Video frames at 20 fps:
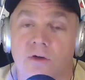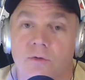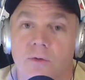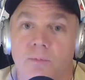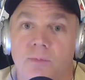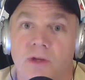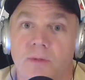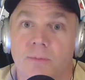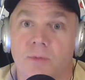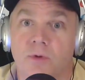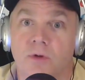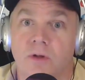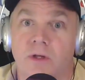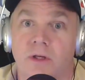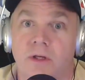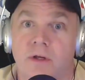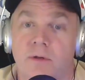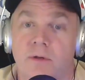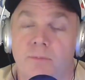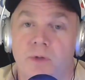of the people
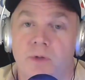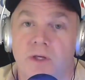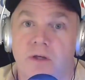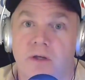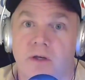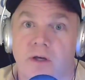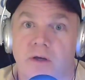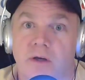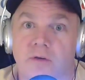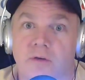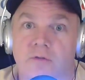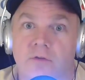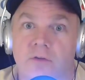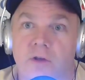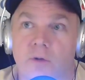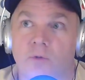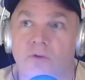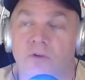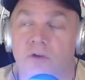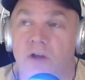because
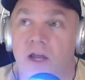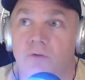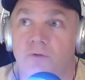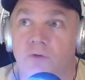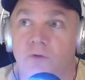there was a Netflix and